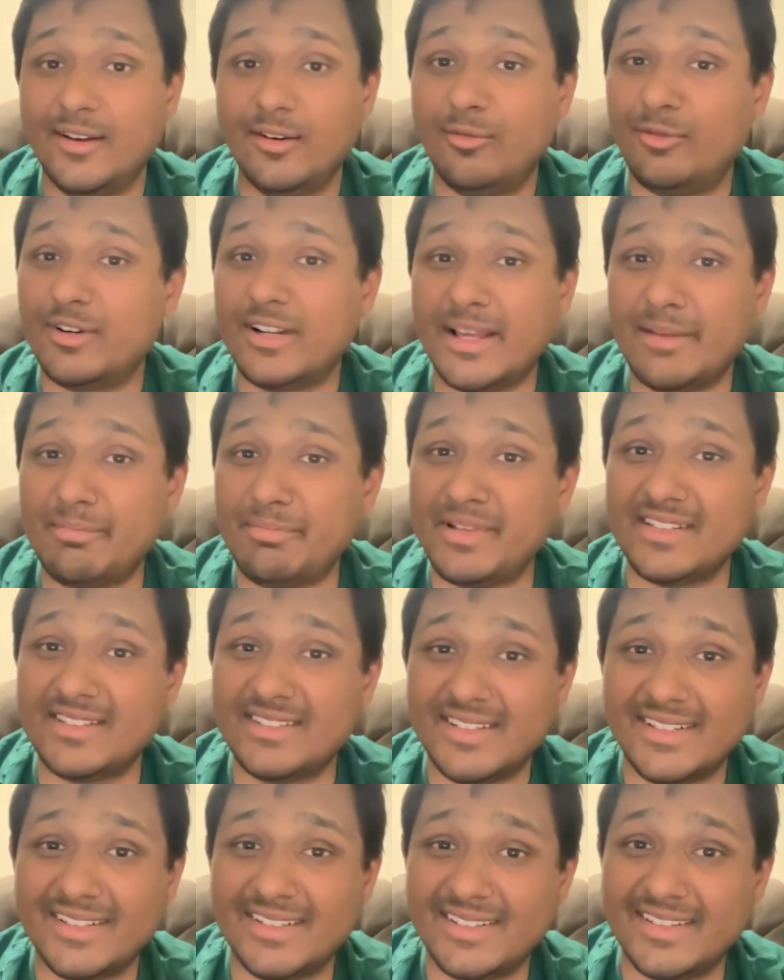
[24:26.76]
what happens
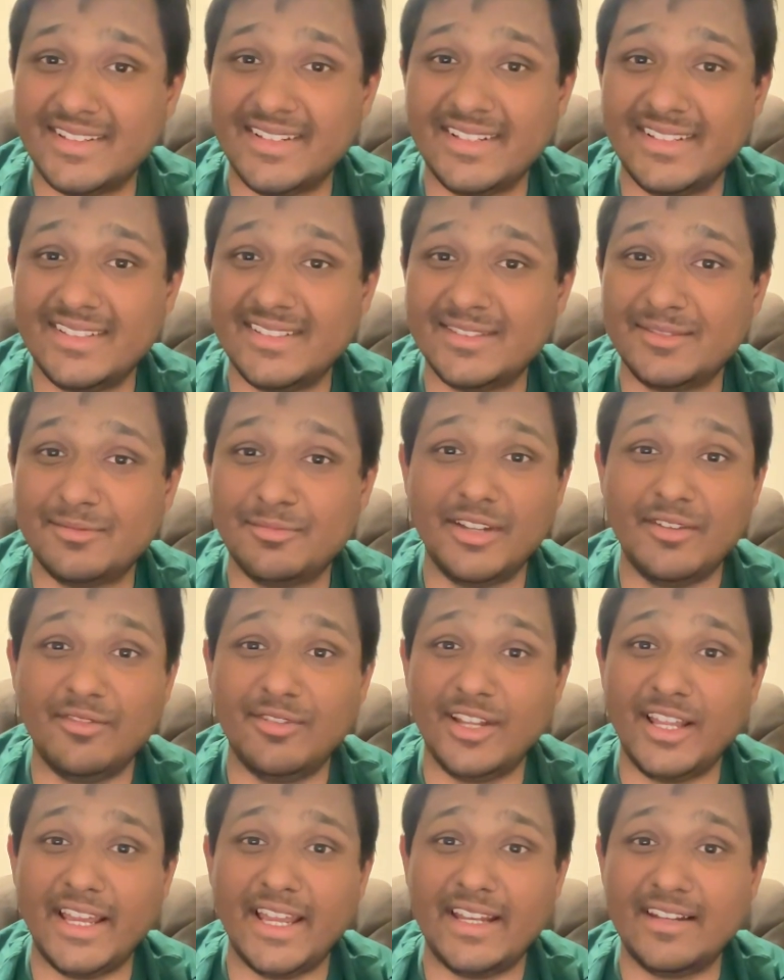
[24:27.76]
then? They just behave
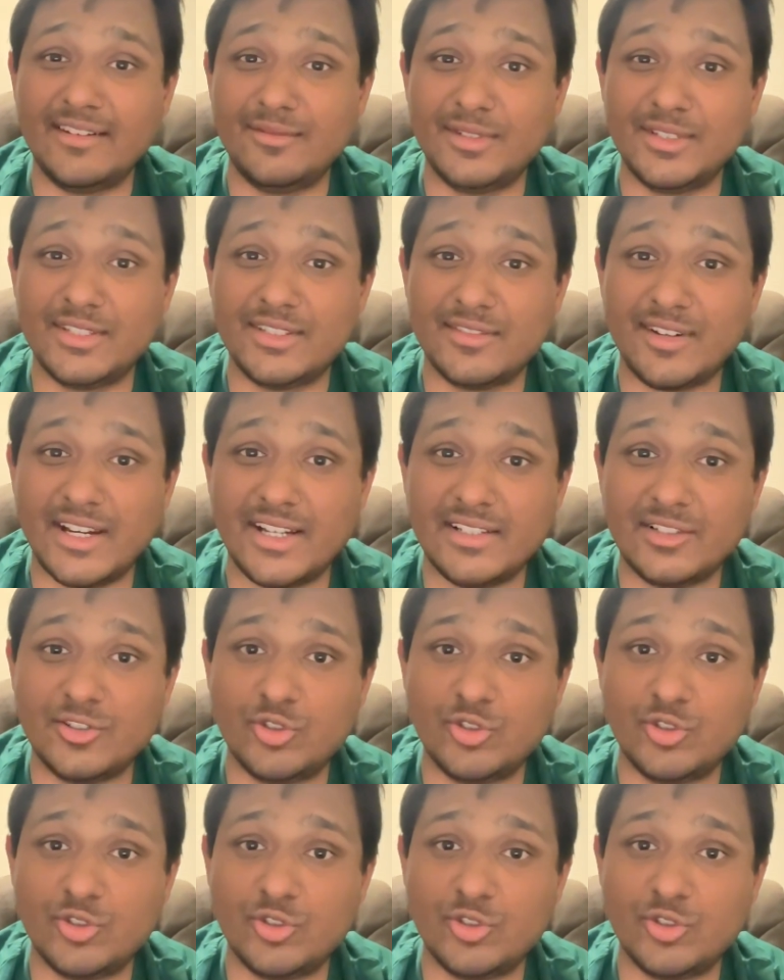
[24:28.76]
like enemies, right?